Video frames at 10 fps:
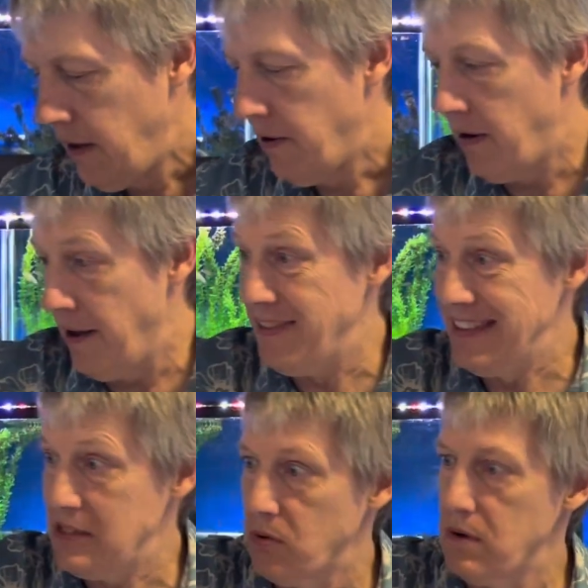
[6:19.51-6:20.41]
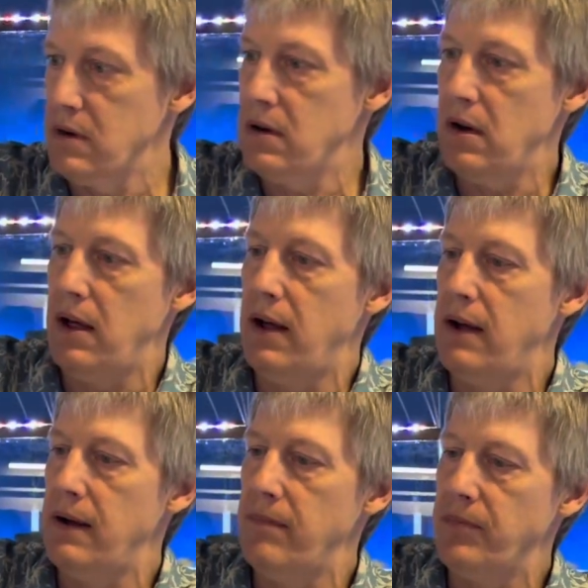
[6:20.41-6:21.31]
on this order.
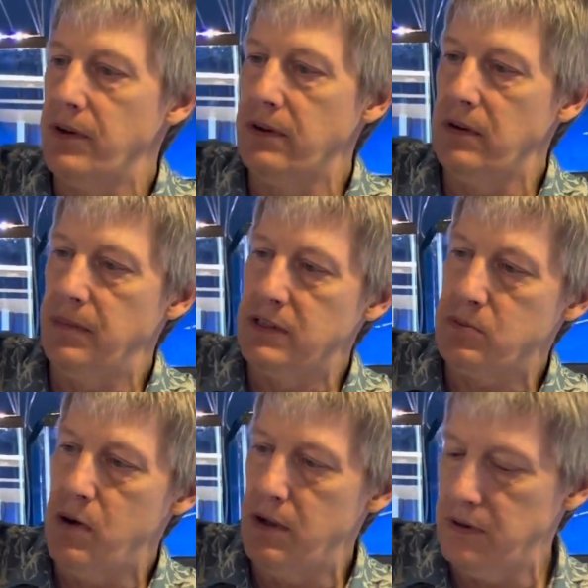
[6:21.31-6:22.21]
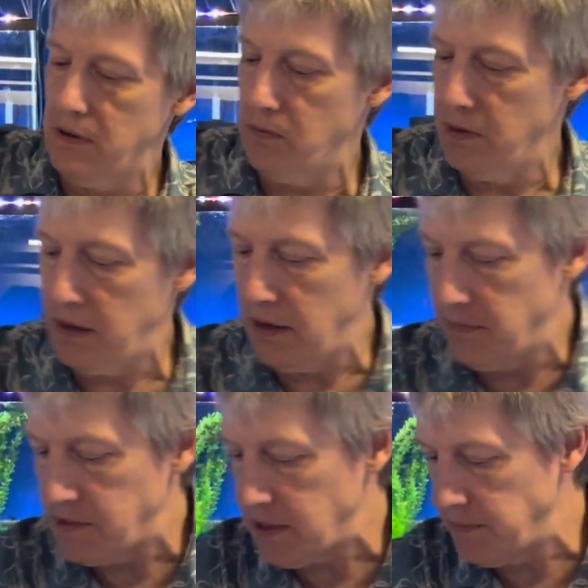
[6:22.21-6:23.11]
They're a little bit smaller than we get
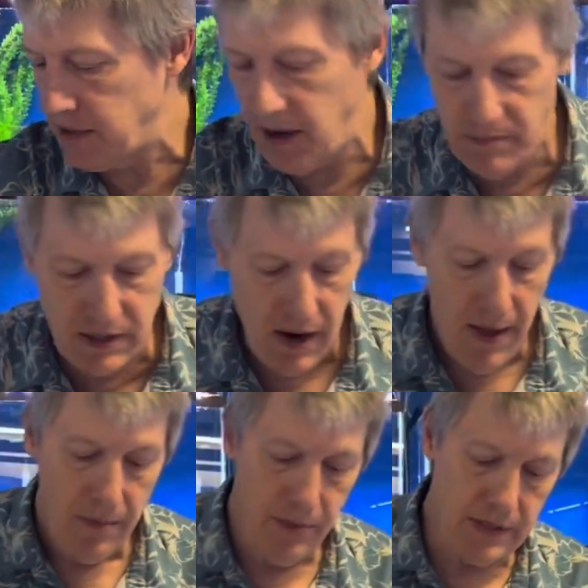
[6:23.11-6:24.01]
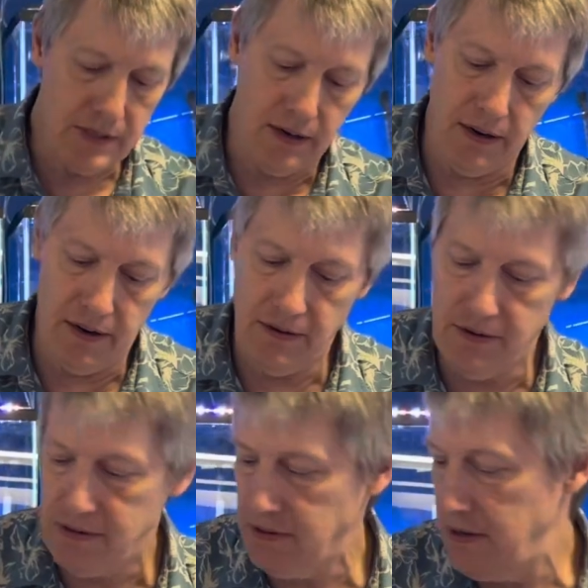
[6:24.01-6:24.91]
them sometimes, but
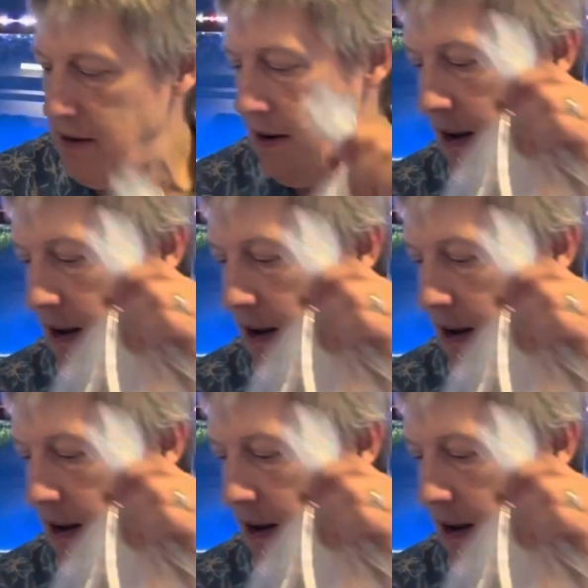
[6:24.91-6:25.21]
usually